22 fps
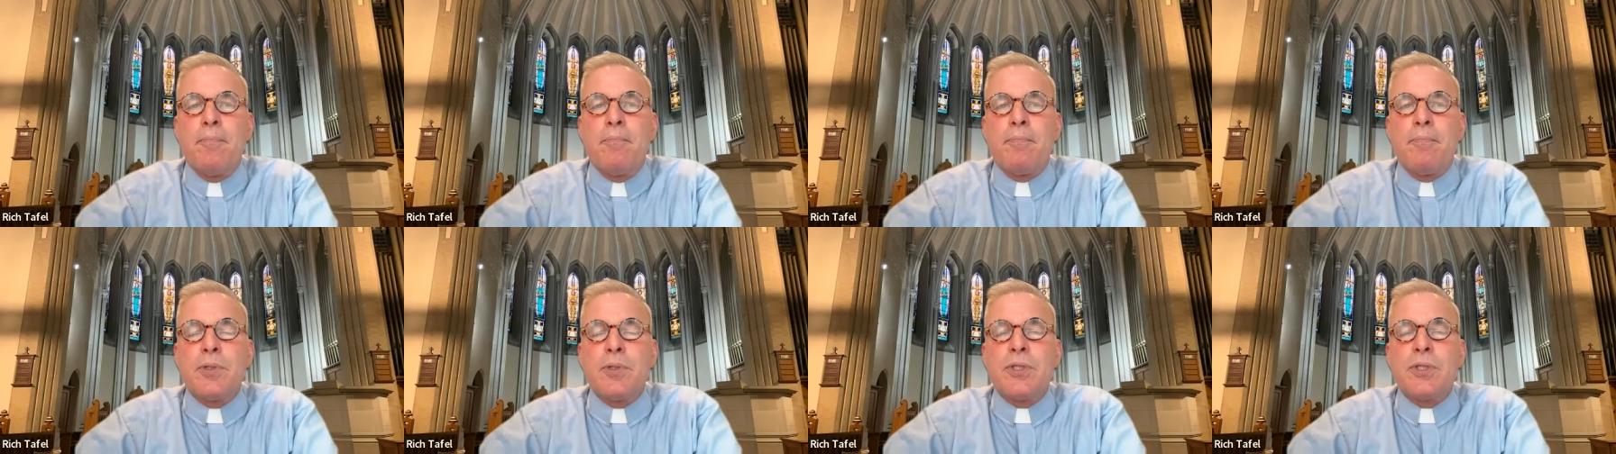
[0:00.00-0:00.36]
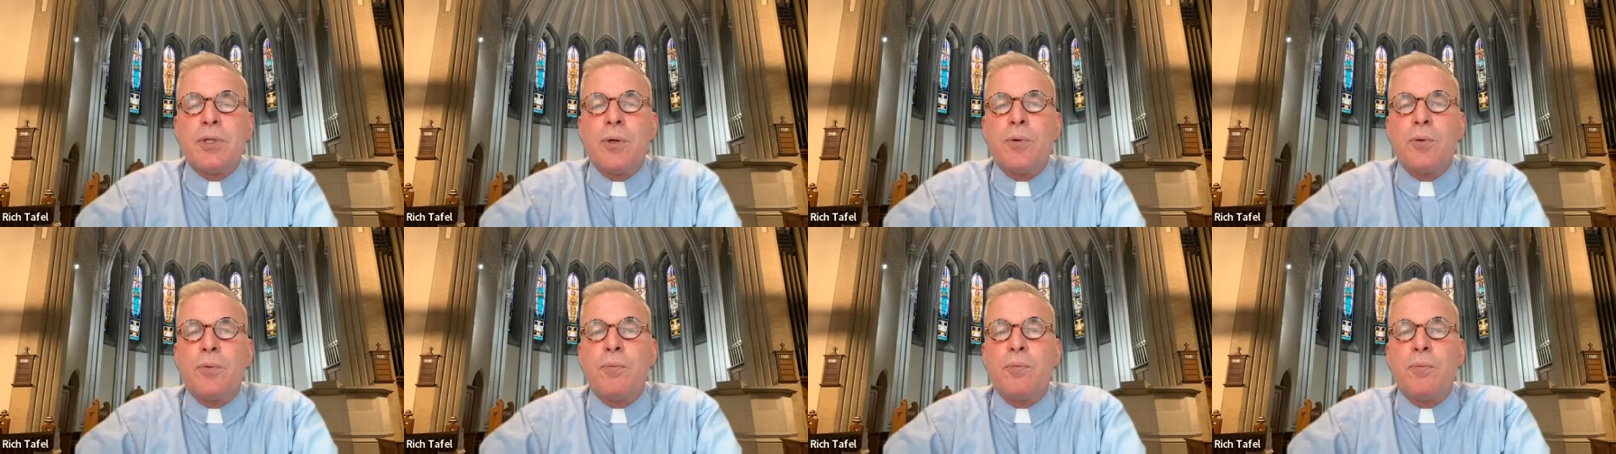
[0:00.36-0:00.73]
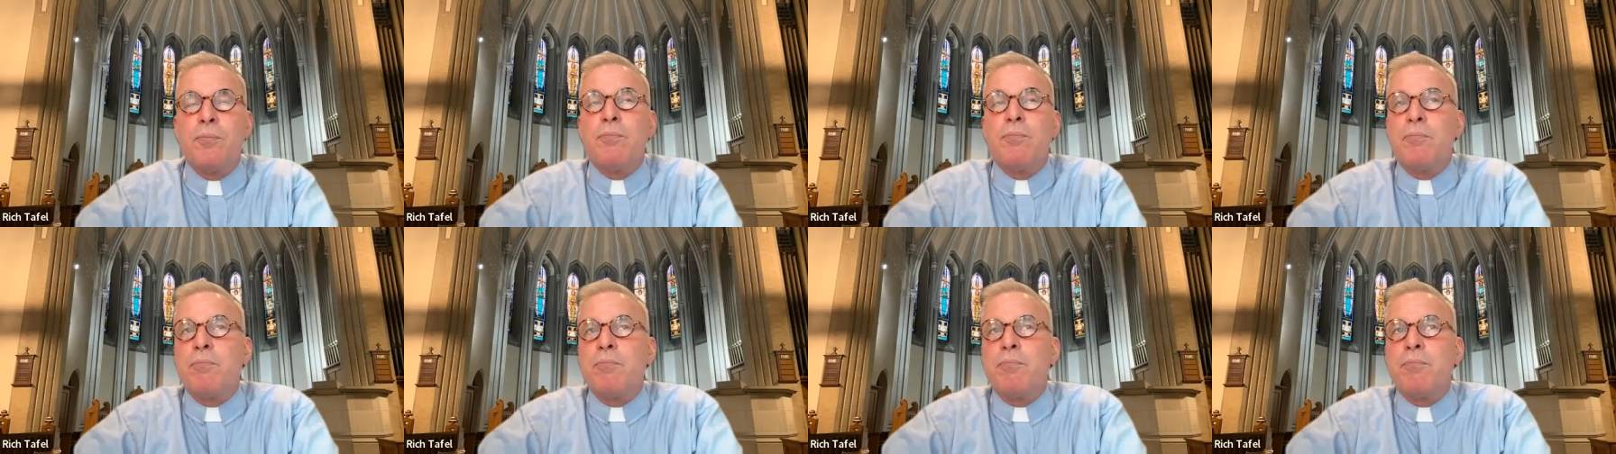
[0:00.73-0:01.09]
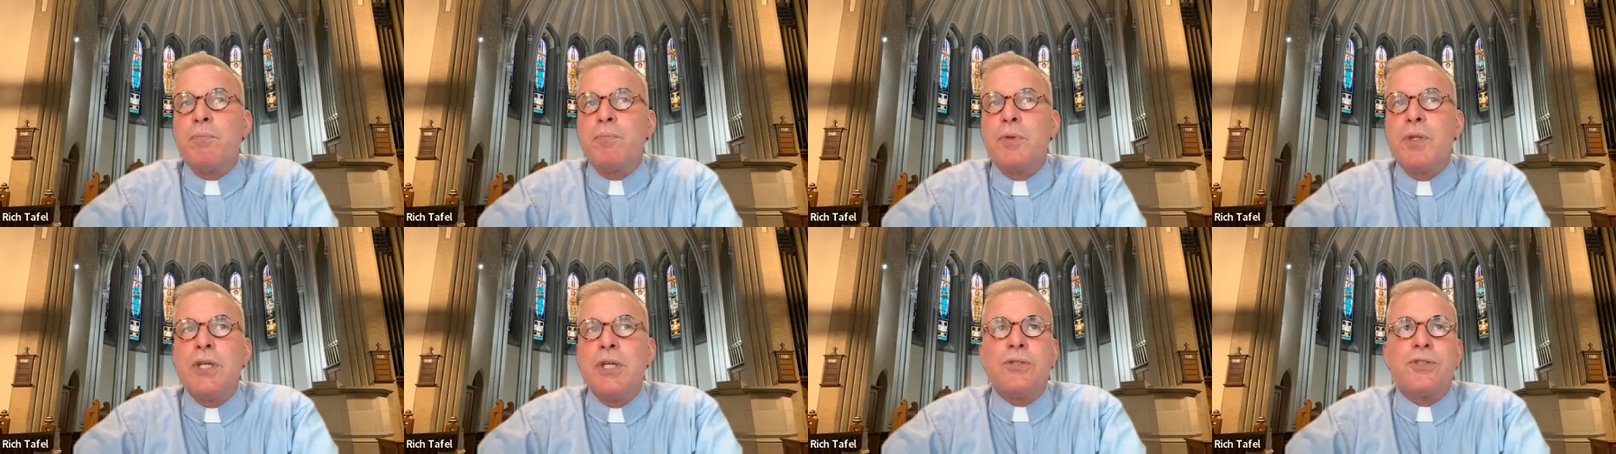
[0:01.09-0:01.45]
So
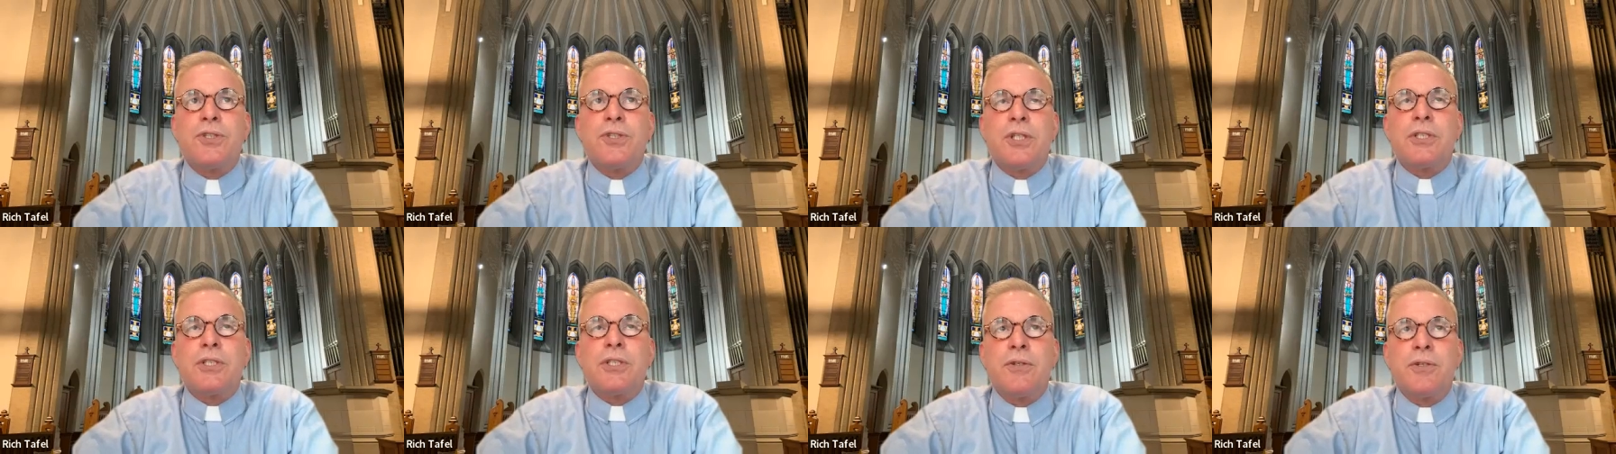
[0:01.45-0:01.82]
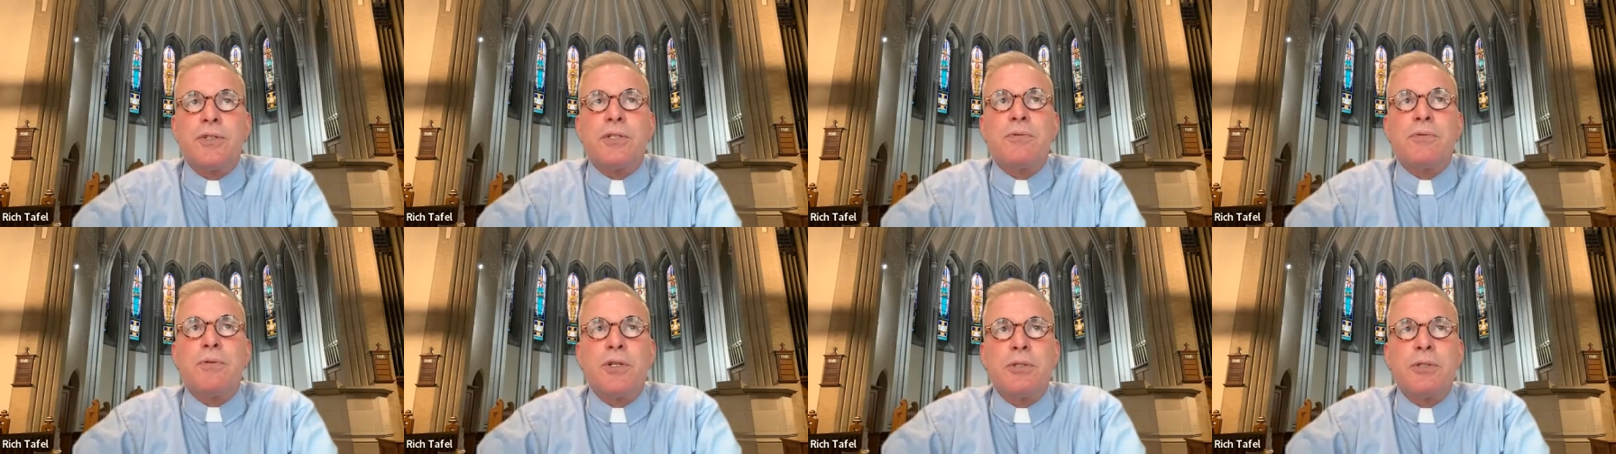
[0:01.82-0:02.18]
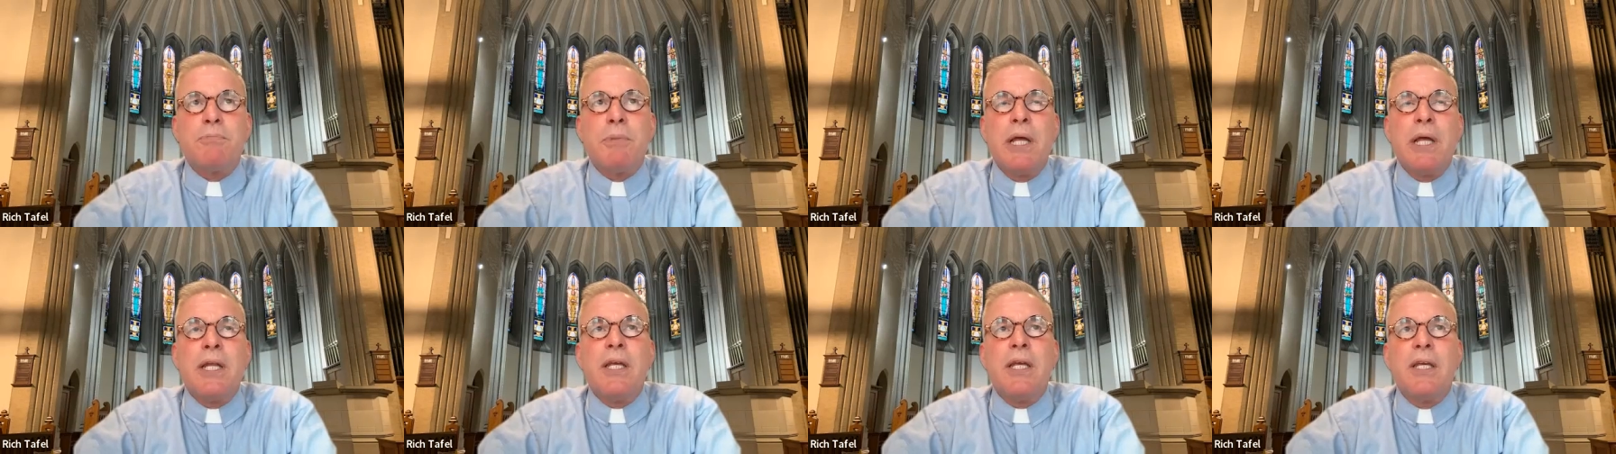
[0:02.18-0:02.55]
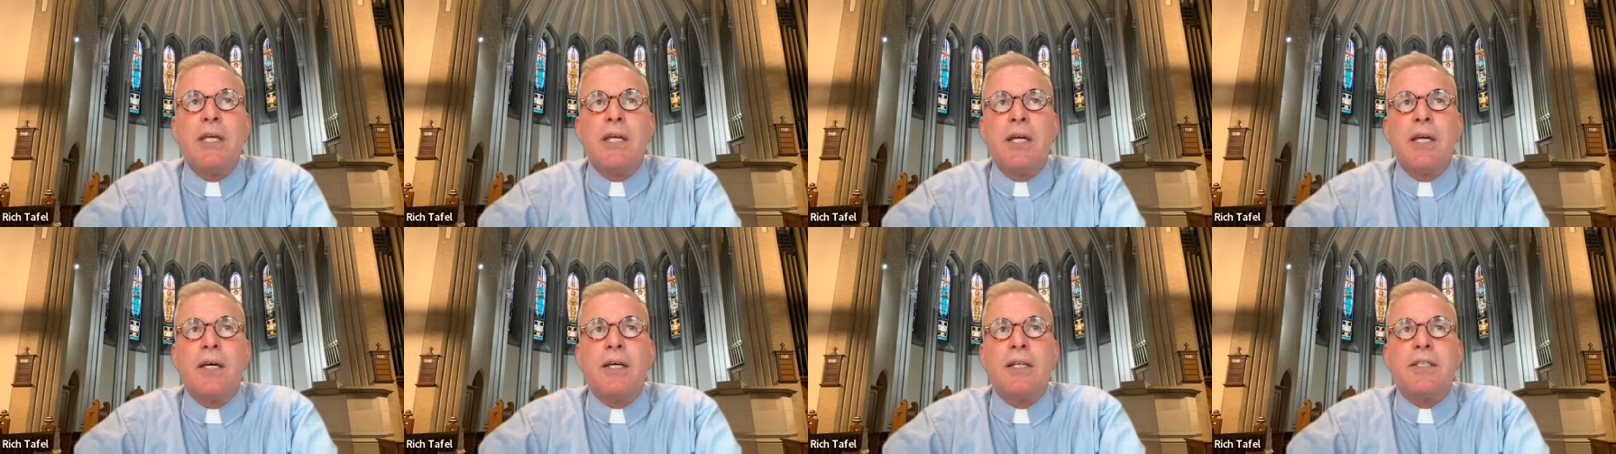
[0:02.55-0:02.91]
these are just, there's
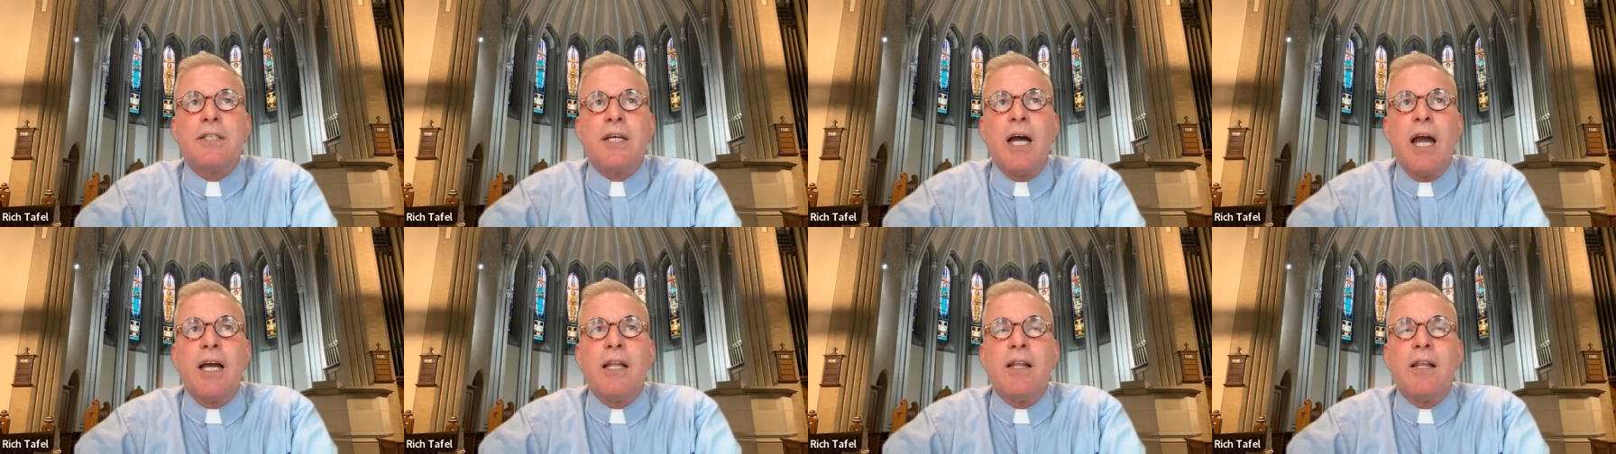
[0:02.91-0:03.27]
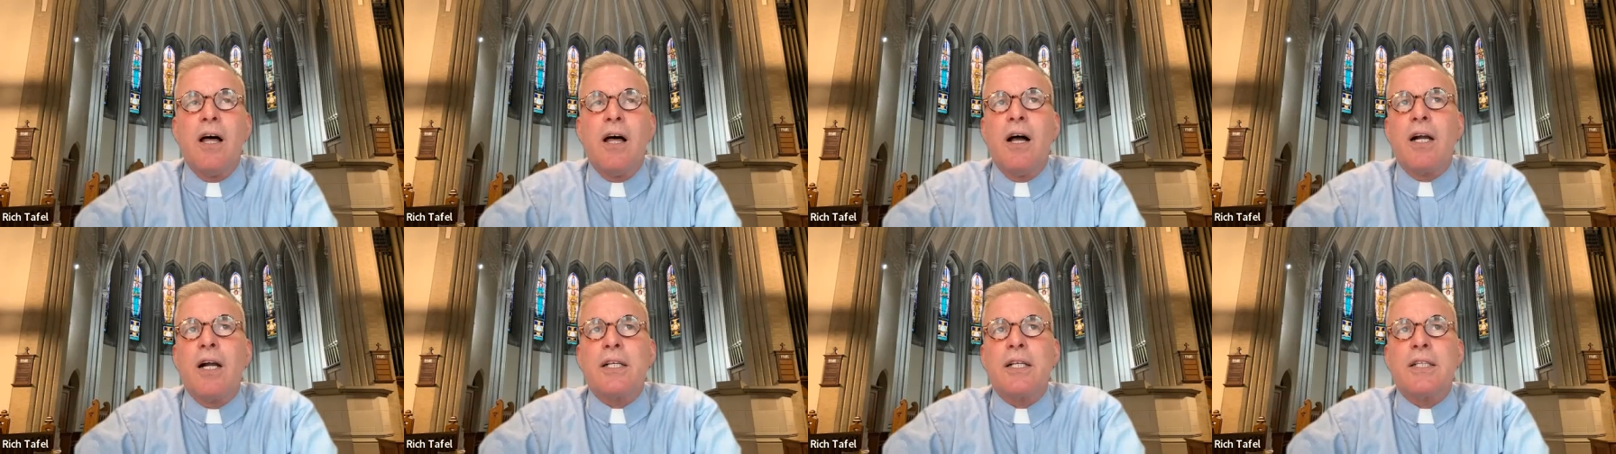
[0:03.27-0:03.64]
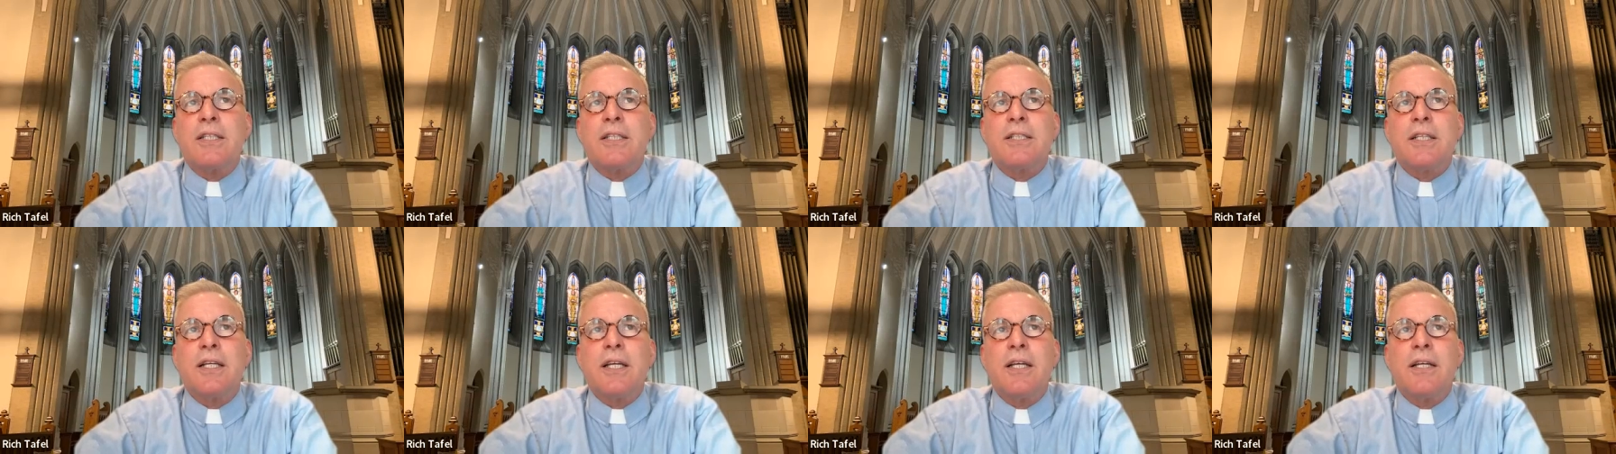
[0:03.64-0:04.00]
many dialogues,